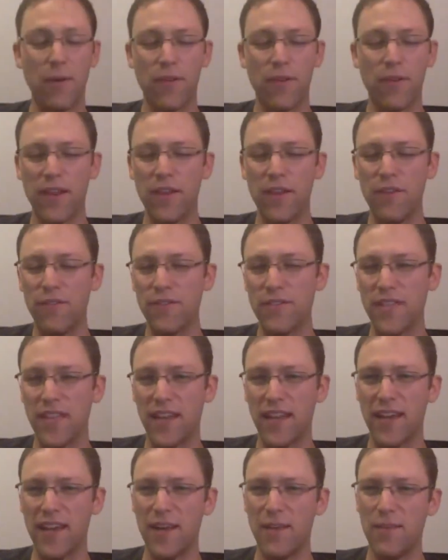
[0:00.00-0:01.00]
Well, thank you for
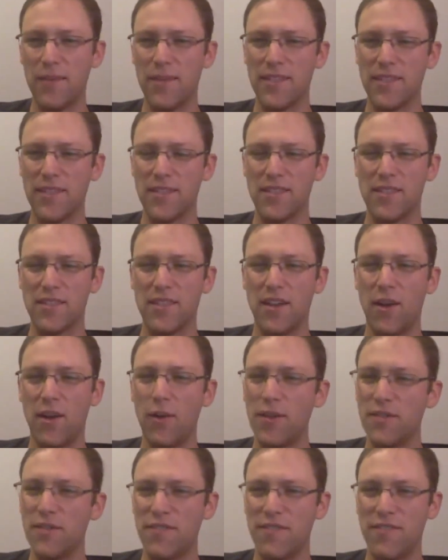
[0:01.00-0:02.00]
setting it up, because it's
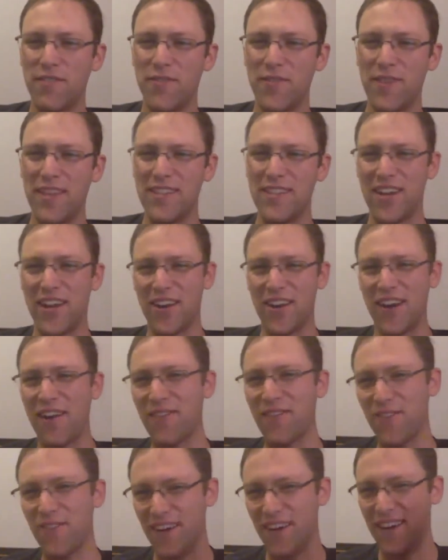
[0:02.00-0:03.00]
always fun for me to talk
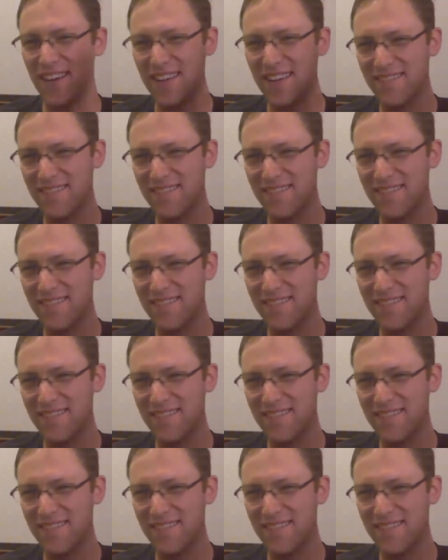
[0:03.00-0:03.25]
GraphQL.